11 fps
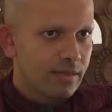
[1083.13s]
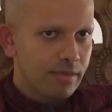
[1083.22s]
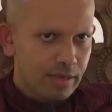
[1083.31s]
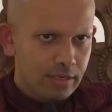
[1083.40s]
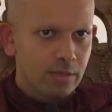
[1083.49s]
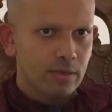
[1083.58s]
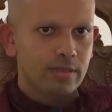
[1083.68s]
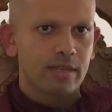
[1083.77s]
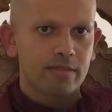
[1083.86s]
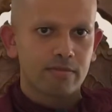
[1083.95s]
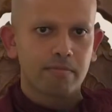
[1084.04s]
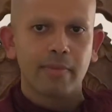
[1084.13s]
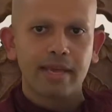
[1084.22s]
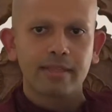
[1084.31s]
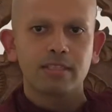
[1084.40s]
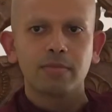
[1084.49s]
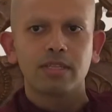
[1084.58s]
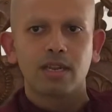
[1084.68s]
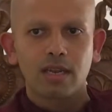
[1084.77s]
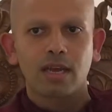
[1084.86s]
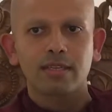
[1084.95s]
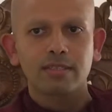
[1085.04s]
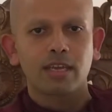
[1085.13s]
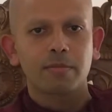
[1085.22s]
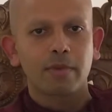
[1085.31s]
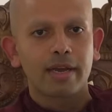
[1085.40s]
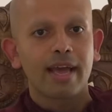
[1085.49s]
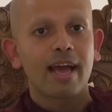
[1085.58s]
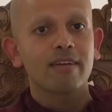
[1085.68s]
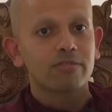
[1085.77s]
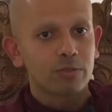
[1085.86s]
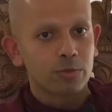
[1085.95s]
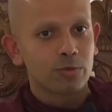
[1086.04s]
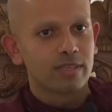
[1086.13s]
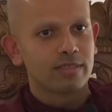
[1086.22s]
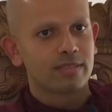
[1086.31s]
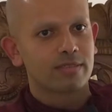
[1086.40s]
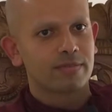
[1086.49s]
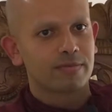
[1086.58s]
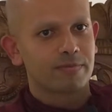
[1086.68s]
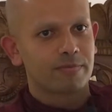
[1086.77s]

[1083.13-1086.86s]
think to yourself, may this be the last time I have to do this.